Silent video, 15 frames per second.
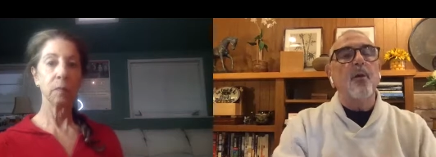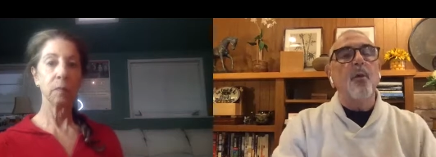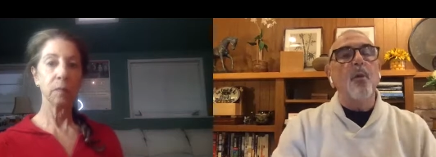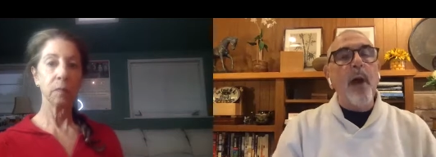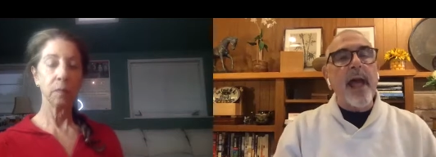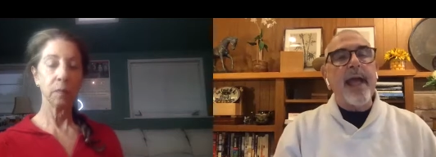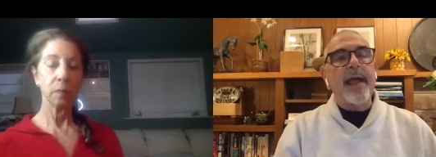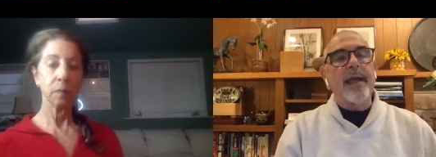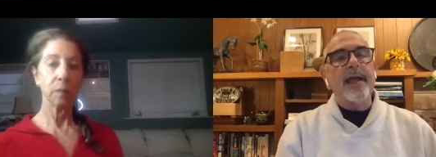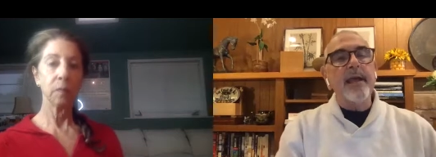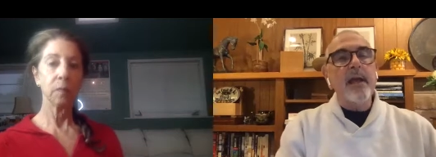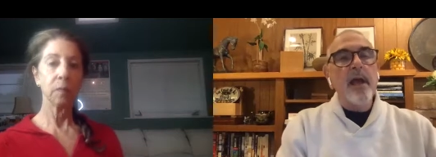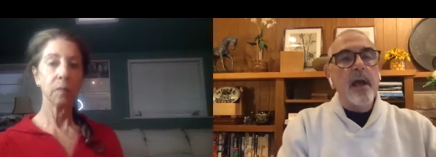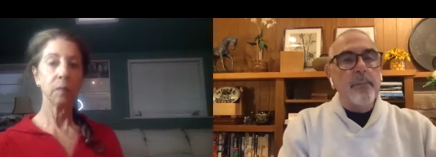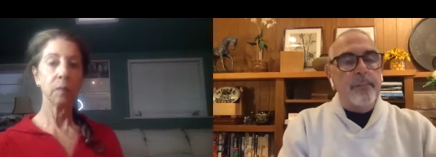Speaker 1: away
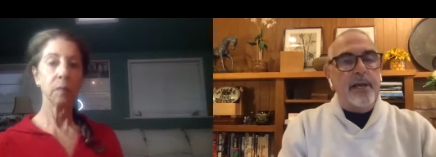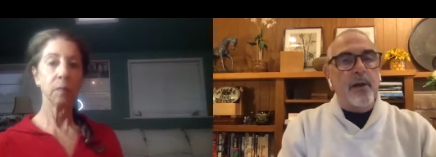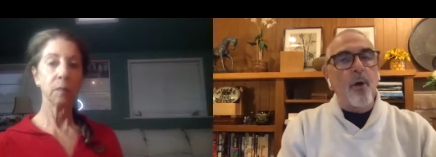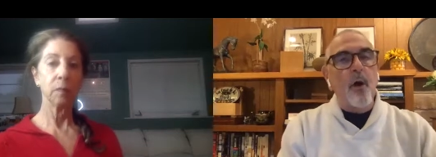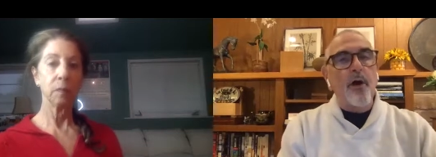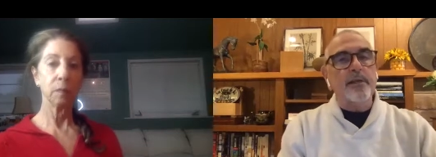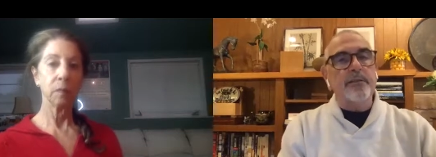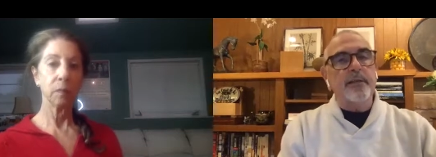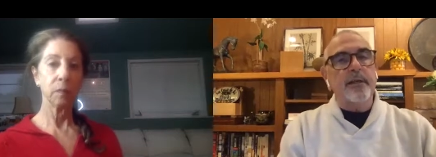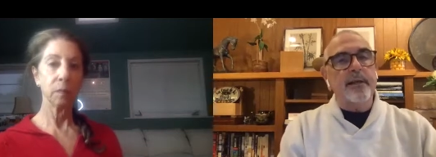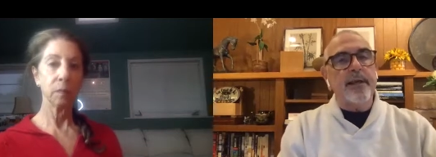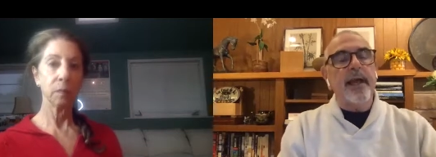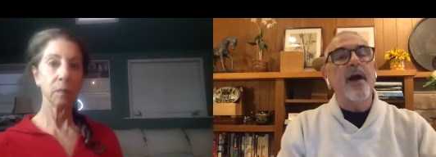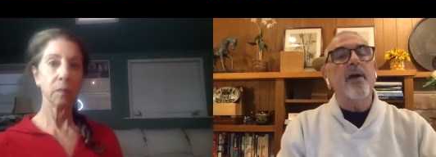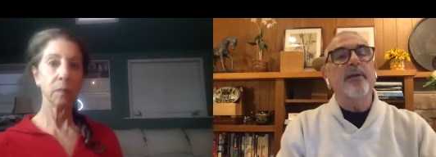because the
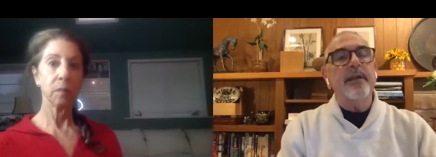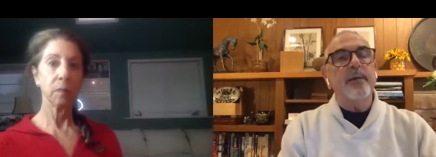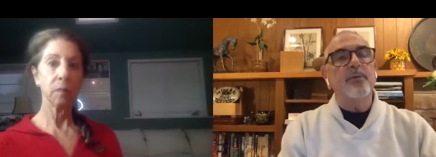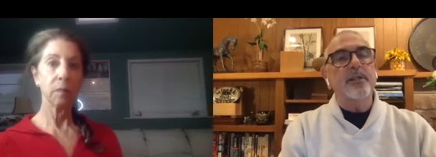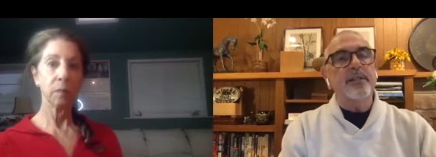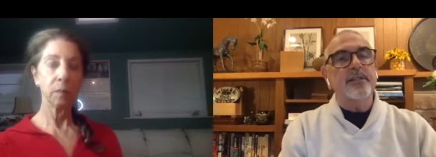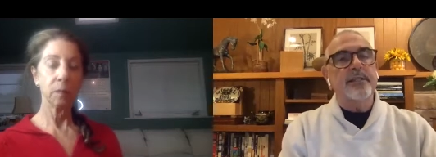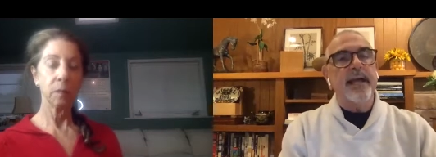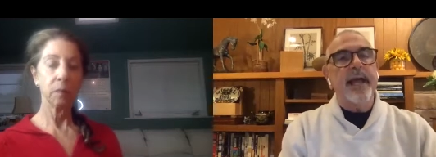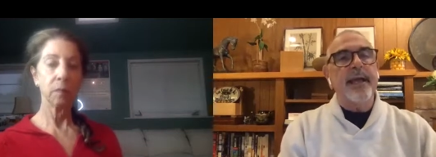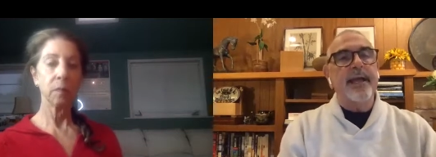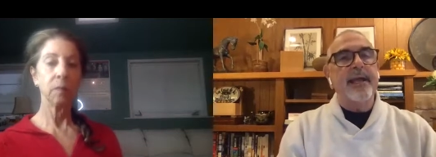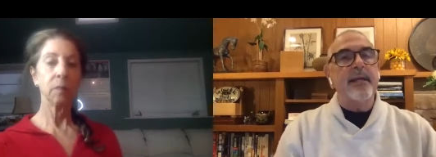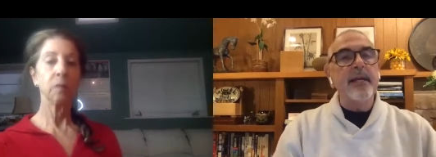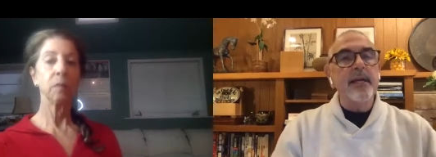county was
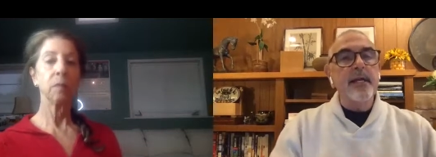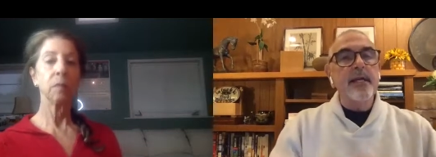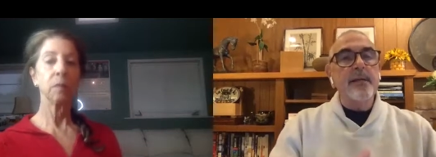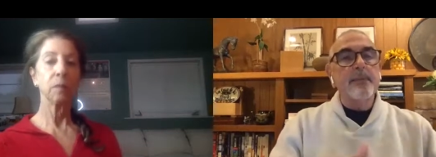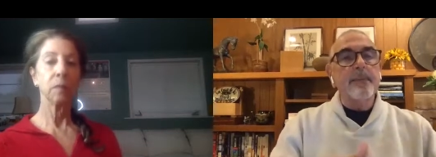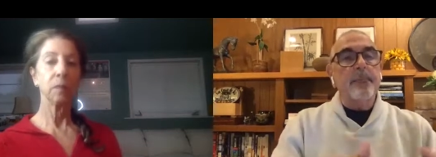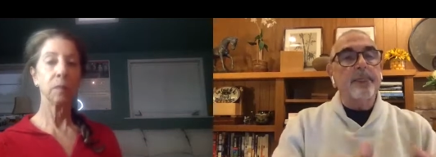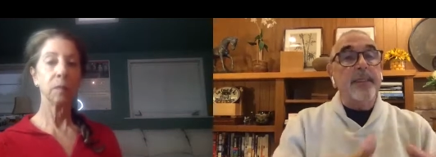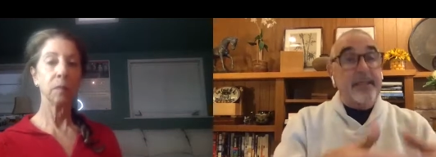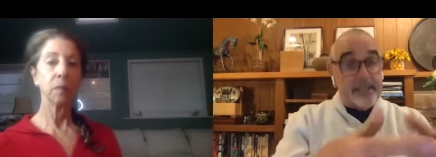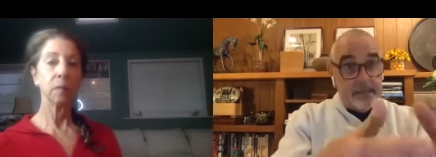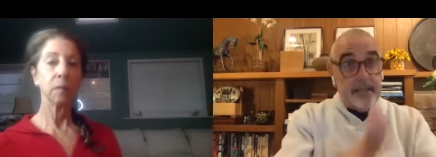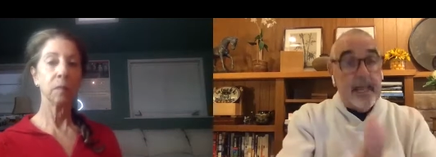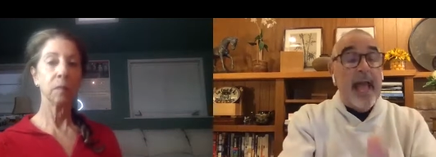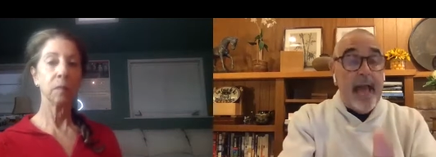saying this
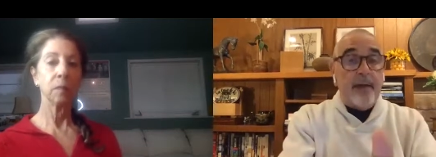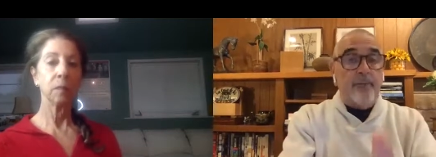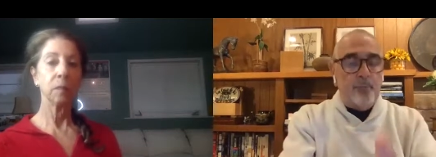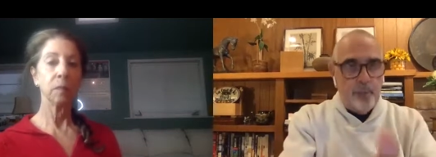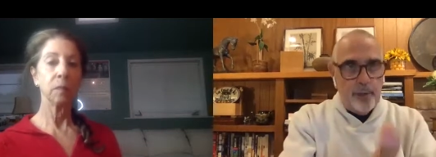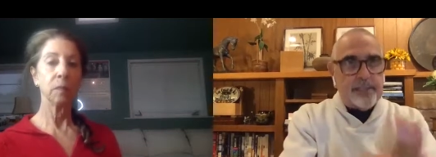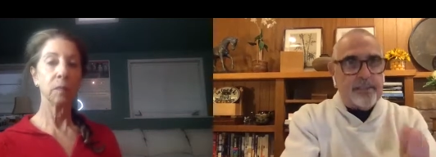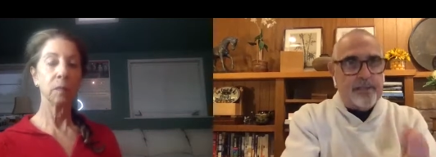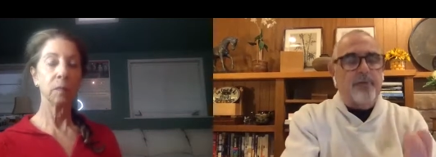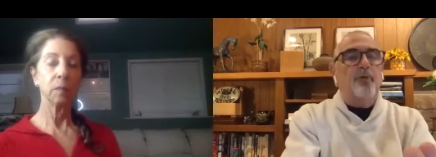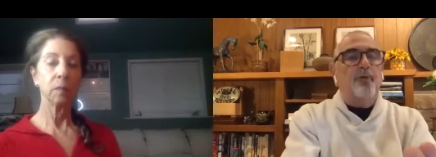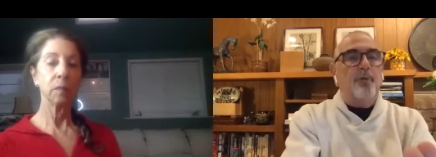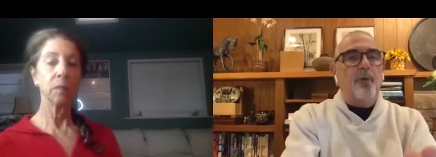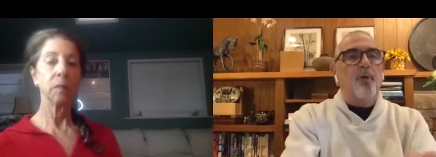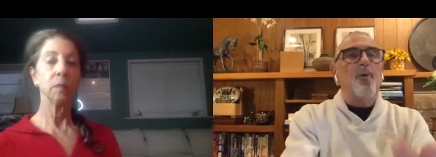at risk
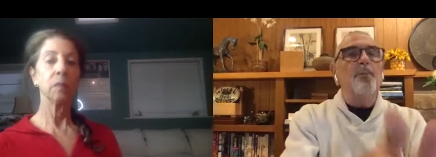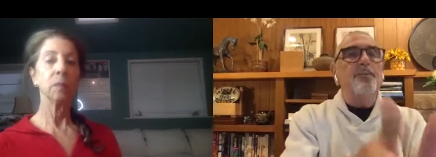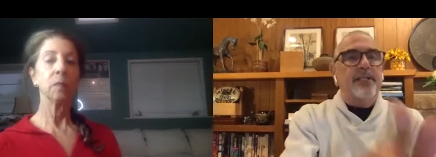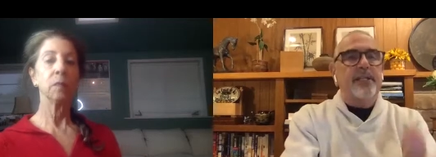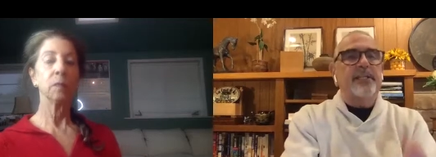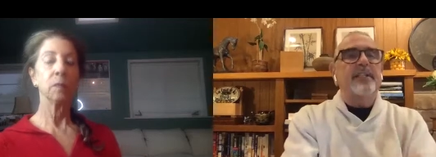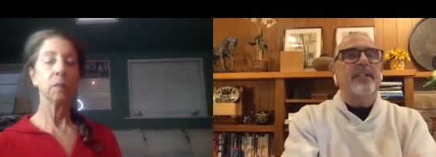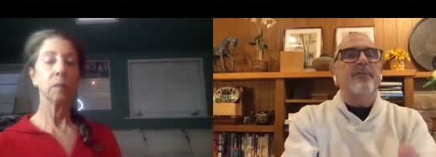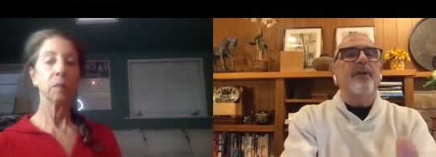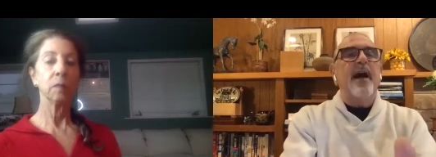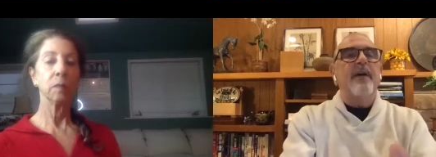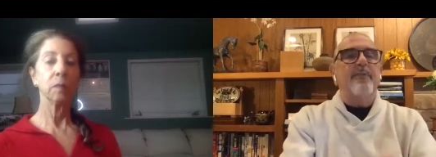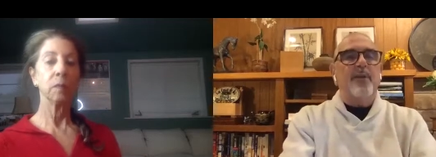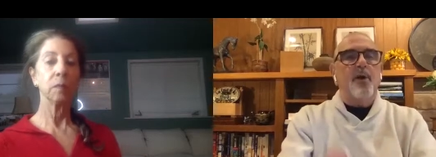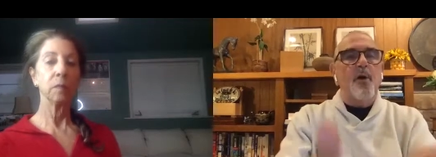group,
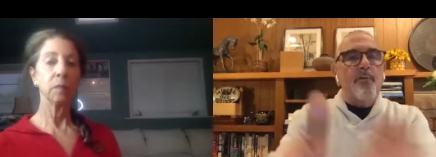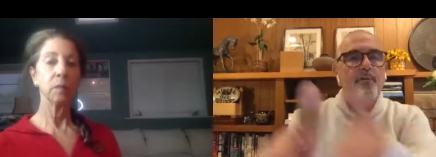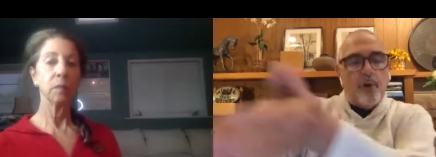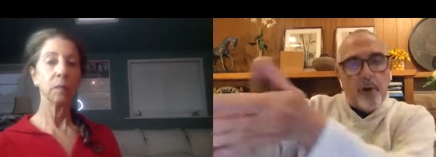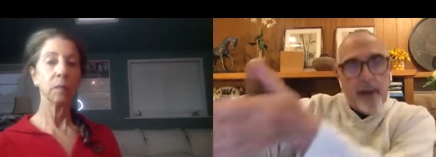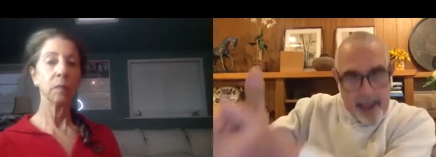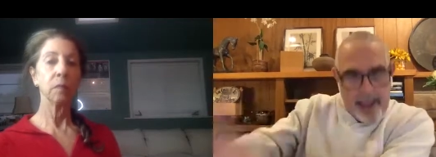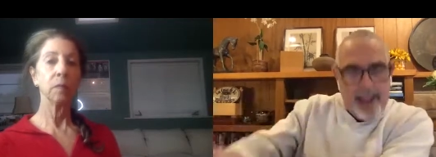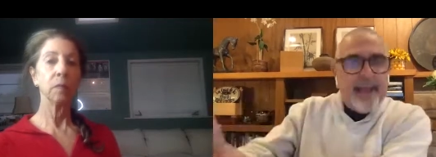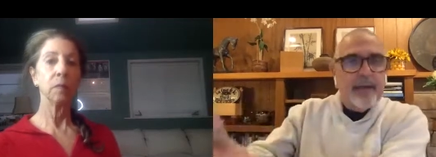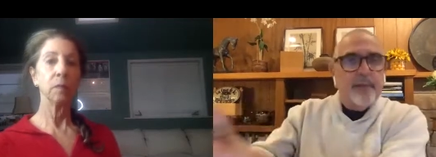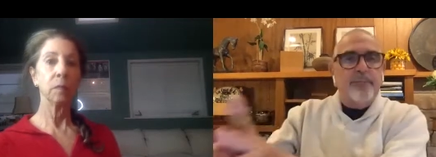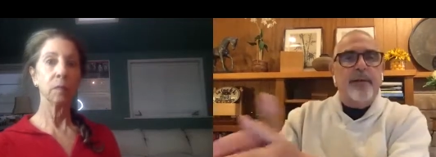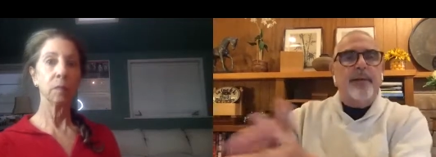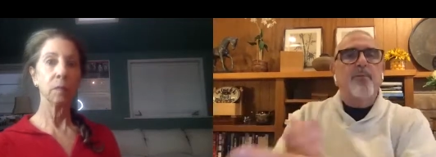65 and over, and
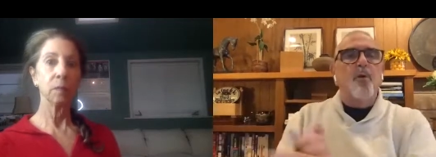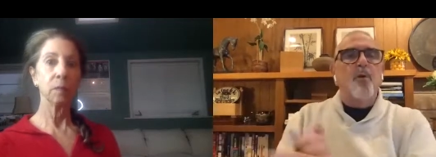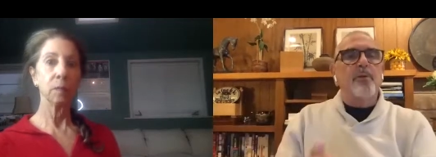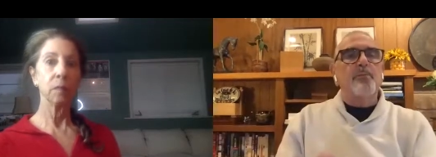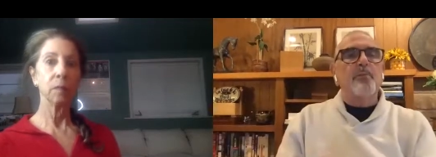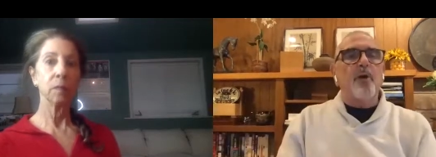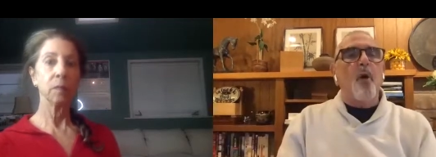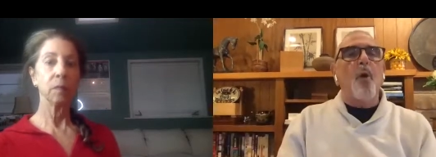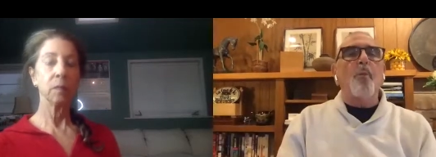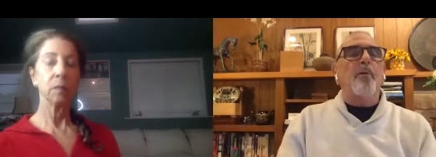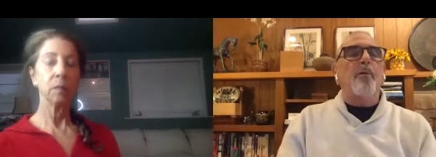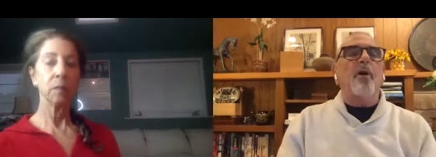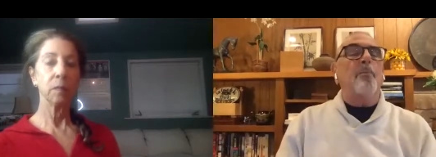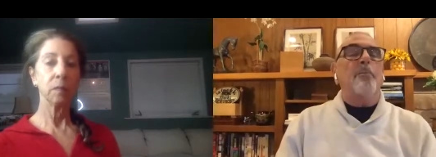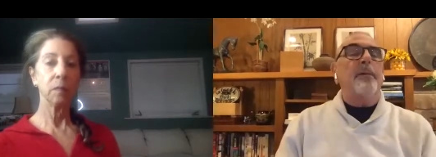people with
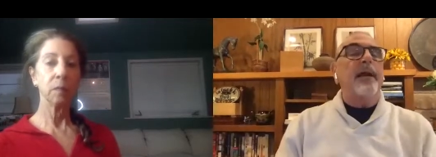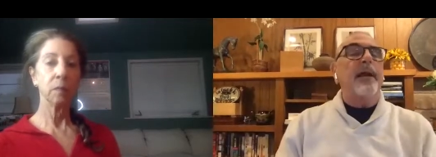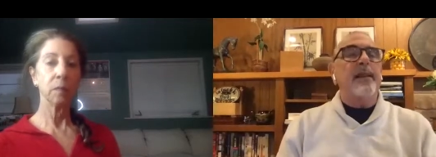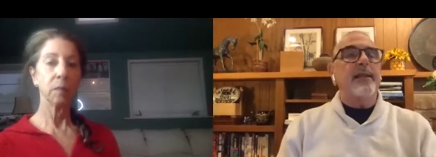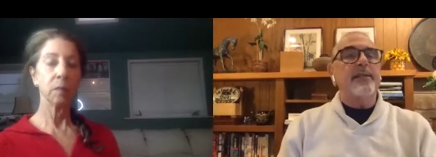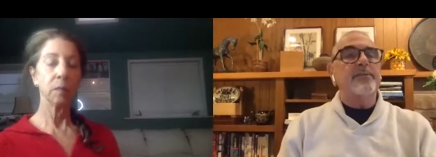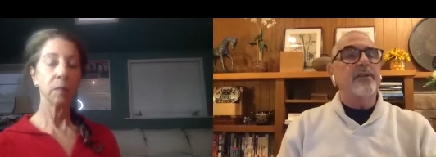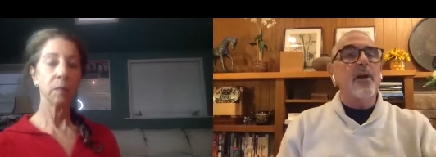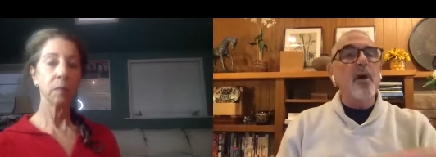comorbidities,